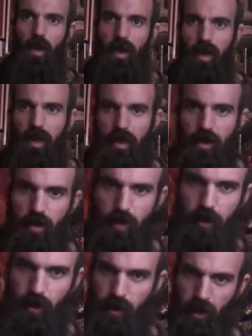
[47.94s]
Guys,
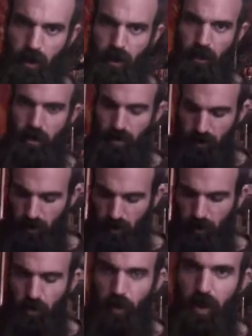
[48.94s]

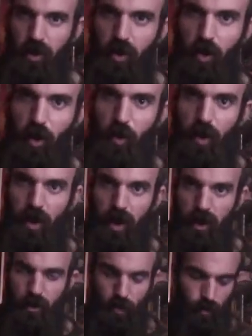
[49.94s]
excuse my guitar being
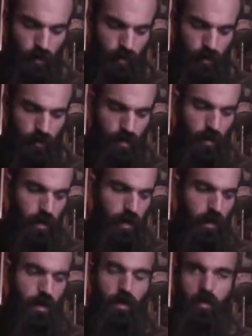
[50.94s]
out of tune.
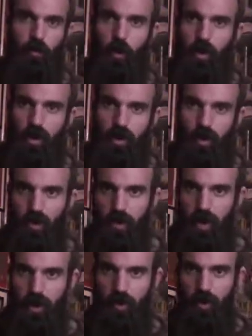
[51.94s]
Fogerty's
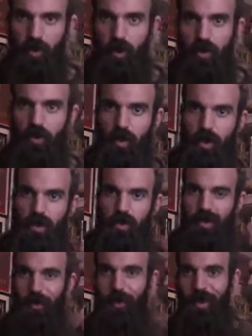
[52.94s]
usually out of tune on his records
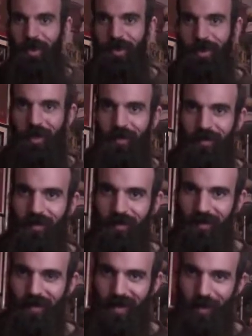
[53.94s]
anyway, so
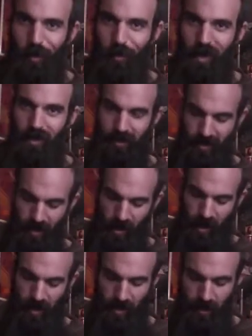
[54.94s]
don't matter. All
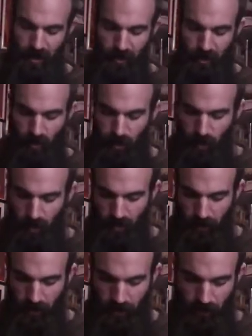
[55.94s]
right,
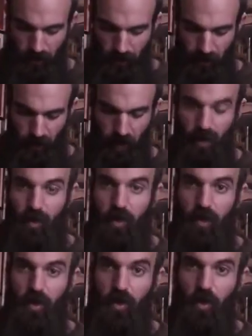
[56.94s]
so
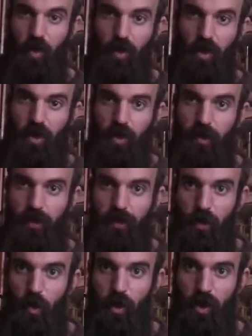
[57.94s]
this is a cool song,
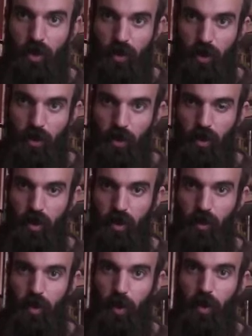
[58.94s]
cool intro.
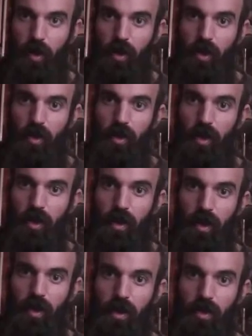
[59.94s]
Probably heard it in
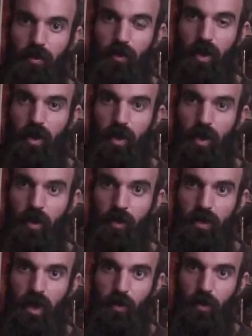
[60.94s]
any Vietnam
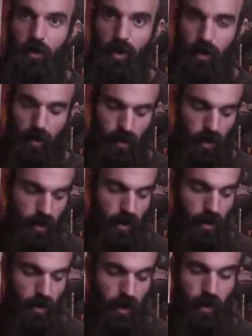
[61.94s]
type movie.
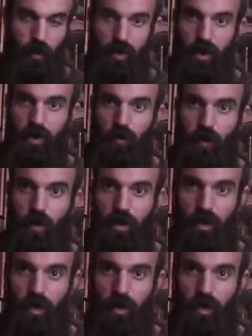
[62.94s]
I always think of Forrest